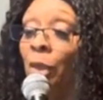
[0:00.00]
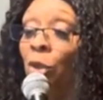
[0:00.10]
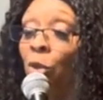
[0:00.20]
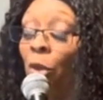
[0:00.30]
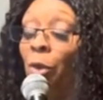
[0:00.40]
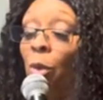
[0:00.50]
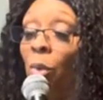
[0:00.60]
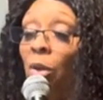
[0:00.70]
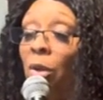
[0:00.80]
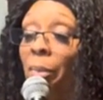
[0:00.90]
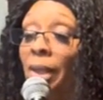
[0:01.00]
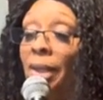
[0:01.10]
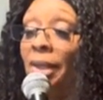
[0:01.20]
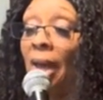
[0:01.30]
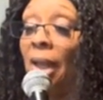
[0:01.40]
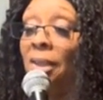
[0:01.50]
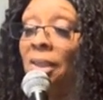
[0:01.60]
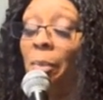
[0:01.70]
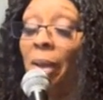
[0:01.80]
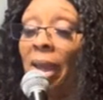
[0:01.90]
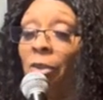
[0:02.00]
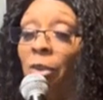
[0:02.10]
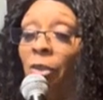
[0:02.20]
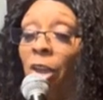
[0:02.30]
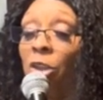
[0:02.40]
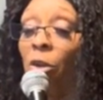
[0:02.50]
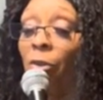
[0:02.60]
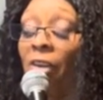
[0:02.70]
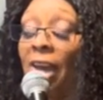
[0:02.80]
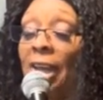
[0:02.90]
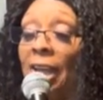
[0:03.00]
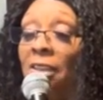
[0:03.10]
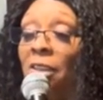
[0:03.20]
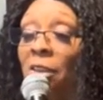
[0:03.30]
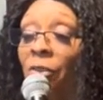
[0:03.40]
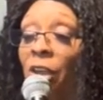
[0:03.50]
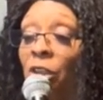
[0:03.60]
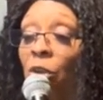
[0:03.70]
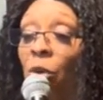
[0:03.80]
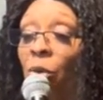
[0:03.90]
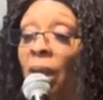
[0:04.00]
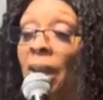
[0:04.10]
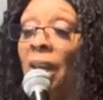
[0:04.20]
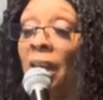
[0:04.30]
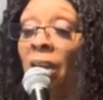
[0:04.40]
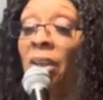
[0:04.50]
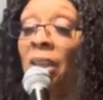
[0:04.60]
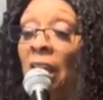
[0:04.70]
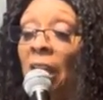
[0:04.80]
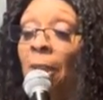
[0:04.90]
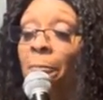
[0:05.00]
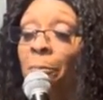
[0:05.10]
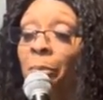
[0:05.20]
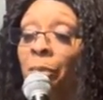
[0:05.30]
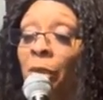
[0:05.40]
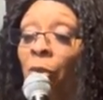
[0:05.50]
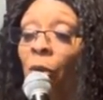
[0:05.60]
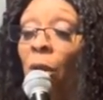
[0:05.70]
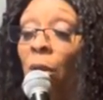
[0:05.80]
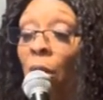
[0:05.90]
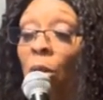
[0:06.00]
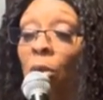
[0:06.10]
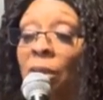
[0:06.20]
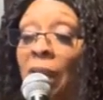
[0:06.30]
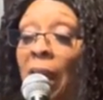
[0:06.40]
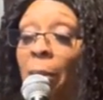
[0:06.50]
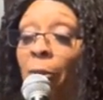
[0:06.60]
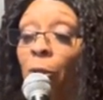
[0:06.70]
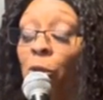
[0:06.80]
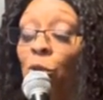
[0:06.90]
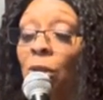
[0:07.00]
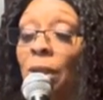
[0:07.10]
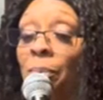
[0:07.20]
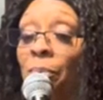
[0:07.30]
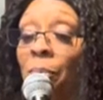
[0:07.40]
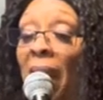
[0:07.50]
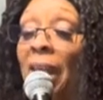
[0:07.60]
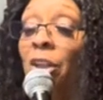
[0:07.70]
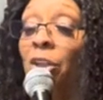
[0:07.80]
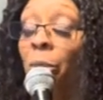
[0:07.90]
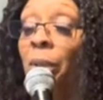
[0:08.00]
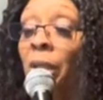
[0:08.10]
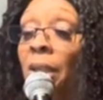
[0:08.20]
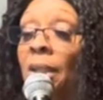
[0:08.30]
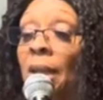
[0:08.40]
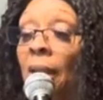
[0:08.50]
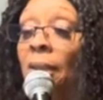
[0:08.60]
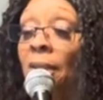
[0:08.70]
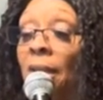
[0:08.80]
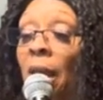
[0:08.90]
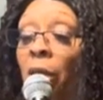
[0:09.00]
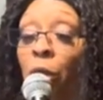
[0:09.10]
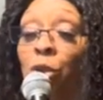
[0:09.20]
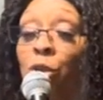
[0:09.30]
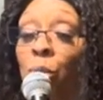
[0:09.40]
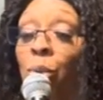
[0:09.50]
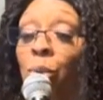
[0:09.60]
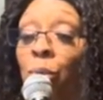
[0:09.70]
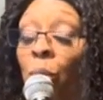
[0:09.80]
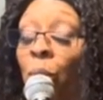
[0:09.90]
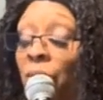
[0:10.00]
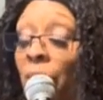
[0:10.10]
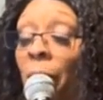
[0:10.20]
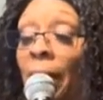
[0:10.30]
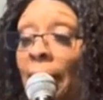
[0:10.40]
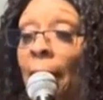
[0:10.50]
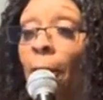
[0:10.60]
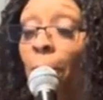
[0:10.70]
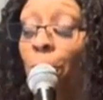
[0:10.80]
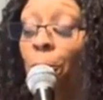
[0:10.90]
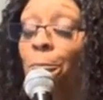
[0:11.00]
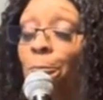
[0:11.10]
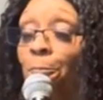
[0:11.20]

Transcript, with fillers: So if you want a billion dollars, he may have to fix your finances and fix your credit and everything for a long time before you can manage a billion dollars and not hurt you or somebody else.